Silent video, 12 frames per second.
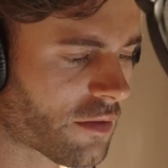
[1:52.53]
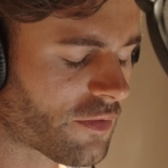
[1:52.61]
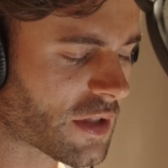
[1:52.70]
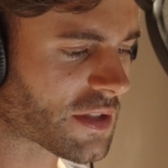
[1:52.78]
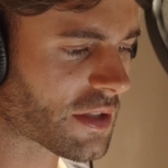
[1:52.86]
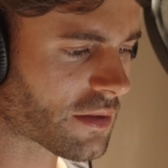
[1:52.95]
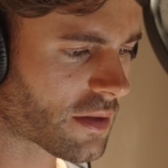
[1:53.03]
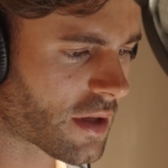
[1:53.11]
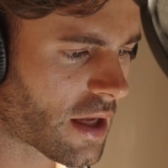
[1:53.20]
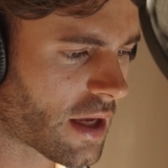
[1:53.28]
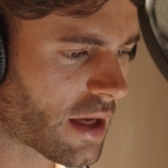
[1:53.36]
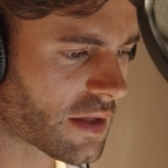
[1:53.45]
Vincent,
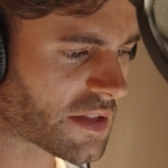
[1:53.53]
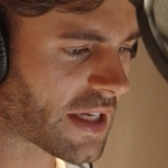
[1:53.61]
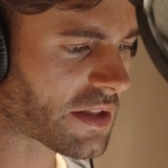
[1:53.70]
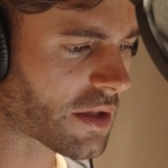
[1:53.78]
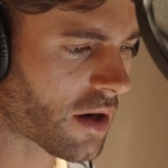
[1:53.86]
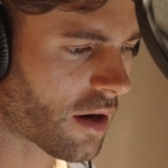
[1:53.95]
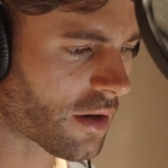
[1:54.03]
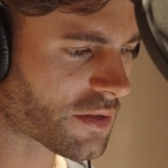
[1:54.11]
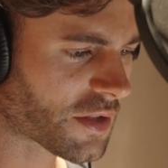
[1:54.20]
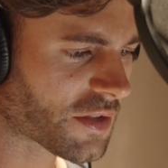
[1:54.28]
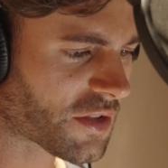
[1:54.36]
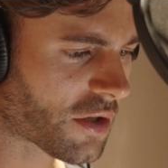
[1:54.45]
take the
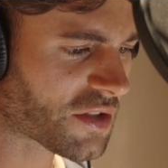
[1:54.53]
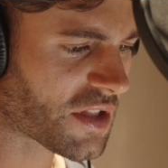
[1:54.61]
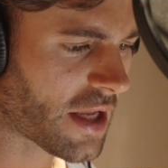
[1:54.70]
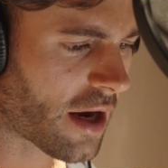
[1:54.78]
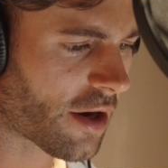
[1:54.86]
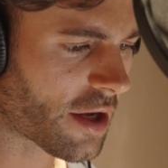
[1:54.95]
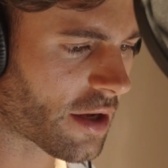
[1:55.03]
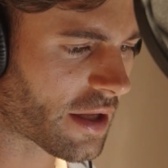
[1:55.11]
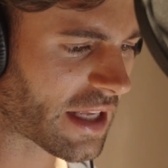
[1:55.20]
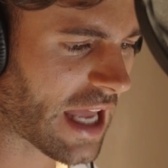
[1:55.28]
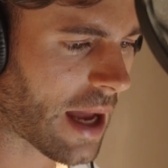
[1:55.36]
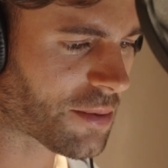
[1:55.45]
guards, search the area,
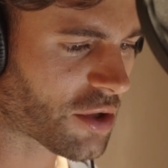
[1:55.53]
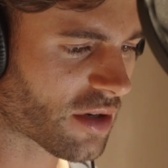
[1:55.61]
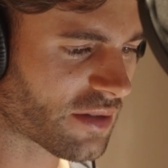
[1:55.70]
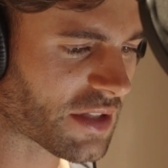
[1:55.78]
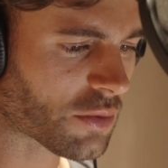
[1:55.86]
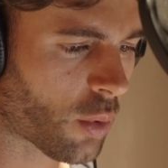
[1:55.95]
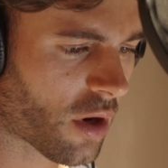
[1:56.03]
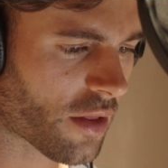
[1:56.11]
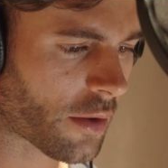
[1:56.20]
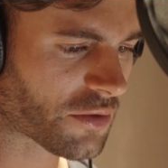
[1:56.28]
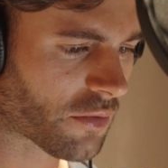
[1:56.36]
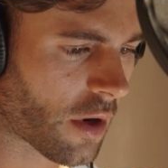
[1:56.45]
and capture at least one of
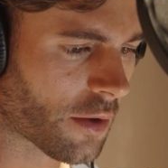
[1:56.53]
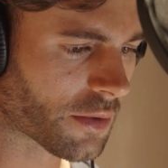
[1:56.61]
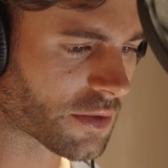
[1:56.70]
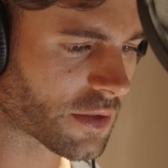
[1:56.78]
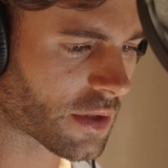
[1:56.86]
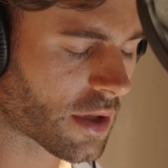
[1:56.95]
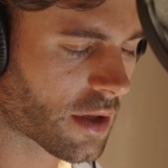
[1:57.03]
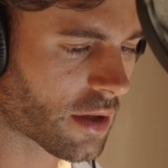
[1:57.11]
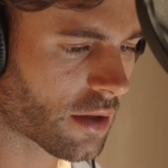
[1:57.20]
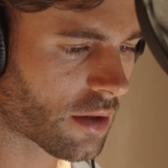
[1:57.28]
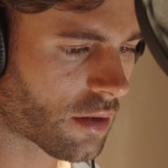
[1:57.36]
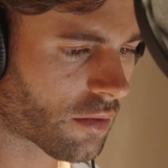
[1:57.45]
those rogues.
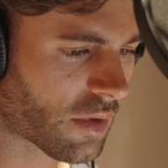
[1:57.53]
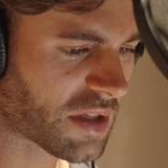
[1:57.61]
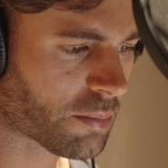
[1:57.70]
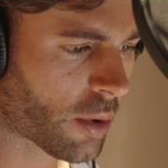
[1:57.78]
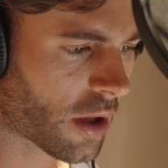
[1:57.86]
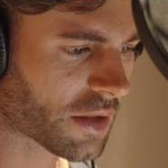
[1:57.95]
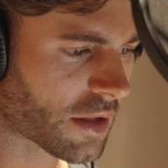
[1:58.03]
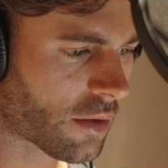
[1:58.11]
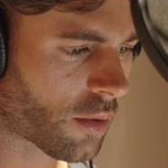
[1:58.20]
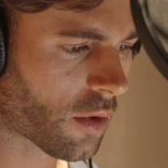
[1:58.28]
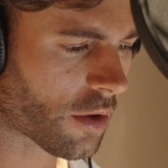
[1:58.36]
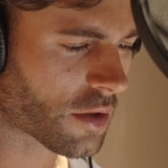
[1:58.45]
Rhys barked
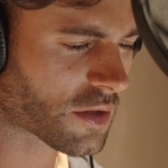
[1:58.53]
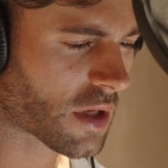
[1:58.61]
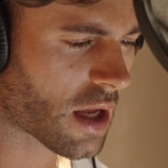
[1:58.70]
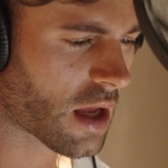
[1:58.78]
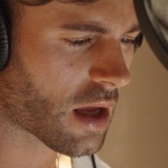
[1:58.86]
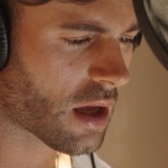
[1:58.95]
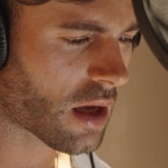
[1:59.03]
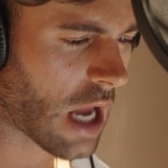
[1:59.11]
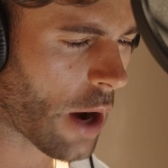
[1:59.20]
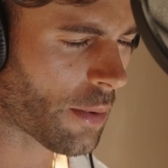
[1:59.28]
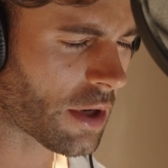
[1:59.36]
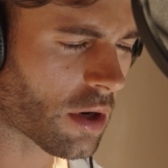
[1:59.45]
out orders.
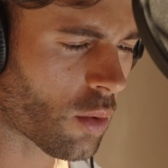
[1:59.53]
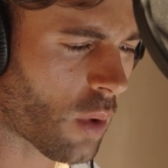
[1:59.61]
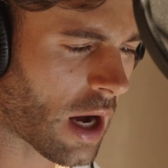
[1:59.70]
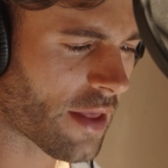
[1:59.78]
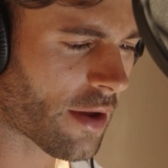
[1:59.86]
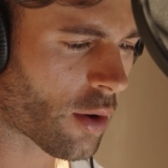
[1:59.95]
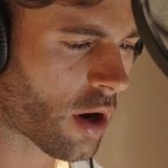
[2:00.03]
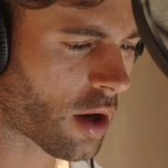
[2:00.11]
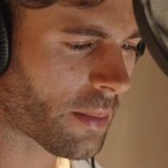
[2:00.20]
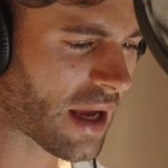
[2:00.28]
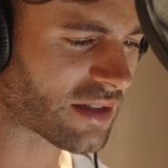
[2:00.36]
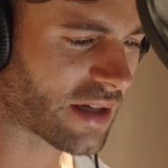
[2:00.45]
I want to know why they were
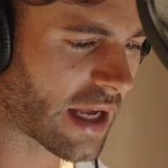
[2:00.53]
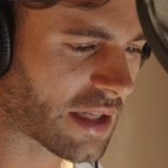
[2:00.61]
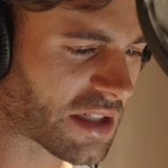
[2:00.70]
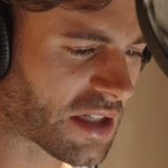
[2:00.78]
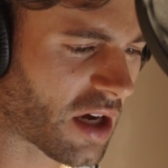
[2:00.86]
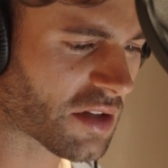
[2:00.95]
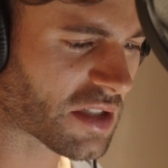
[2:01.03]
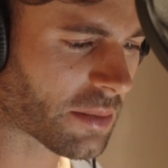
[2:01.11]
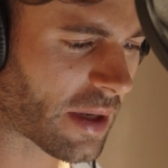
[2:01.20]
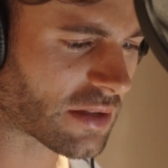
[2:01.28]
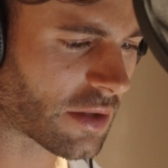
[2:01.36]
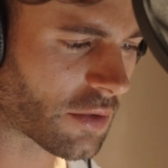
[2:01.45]
on my land and hunting
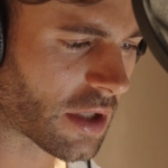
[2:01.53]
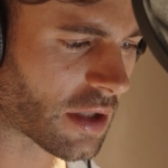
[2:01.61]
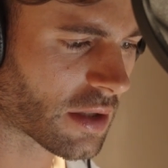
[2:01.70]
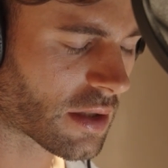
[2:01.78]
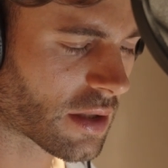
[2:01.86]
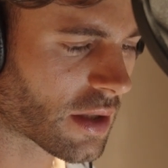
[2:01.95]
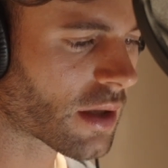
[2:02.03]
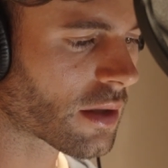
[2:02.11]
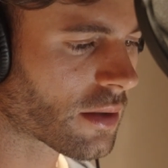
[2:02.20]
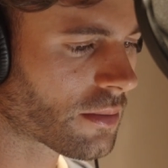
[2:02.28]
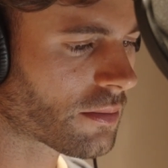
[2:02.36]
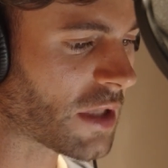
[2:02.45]
my Luna.
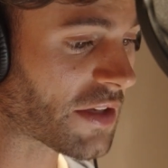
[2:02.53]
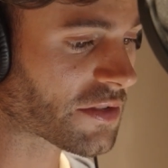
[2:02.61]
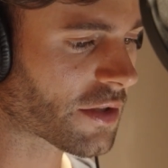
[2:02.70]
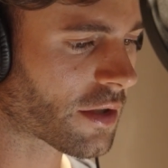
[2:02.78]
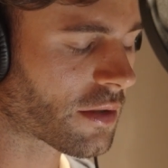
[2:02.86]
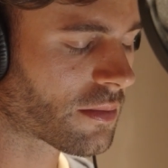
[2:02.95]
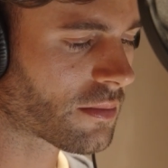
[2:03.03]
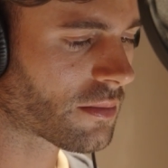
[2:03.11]
Yes, sir.